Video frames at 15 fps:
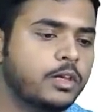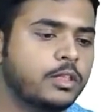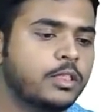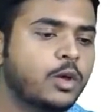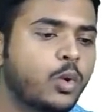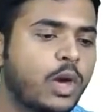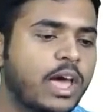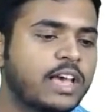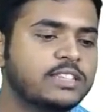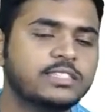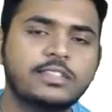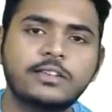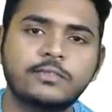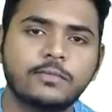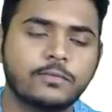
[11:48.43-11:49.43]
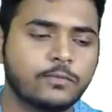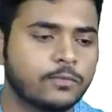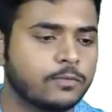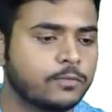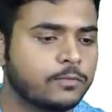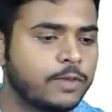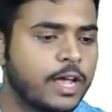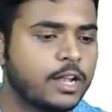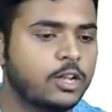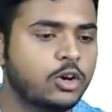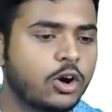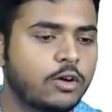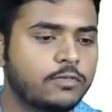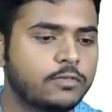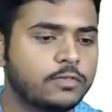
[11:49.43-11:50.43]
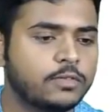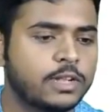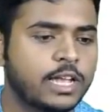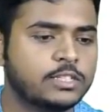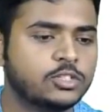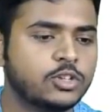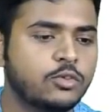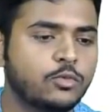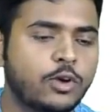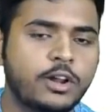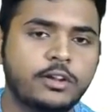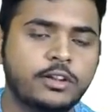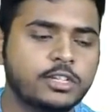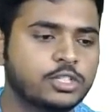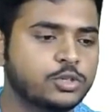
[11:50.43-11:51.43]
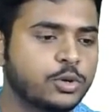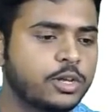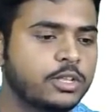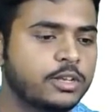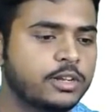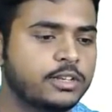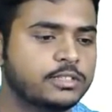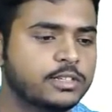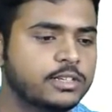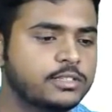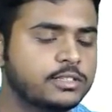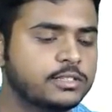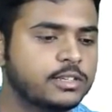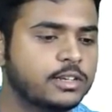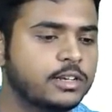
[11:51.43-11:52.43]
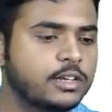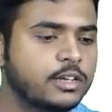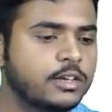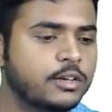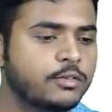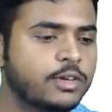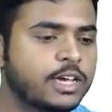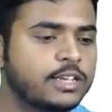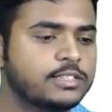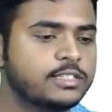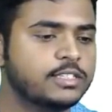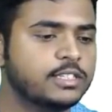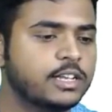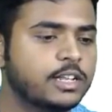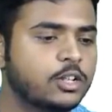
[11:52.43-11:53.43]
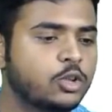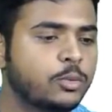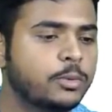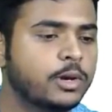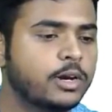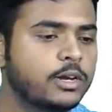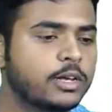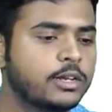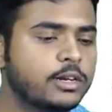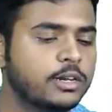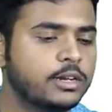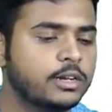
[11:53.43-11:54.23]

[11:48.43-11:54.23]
Now as the value of natural void ratio increases, we can see the numerator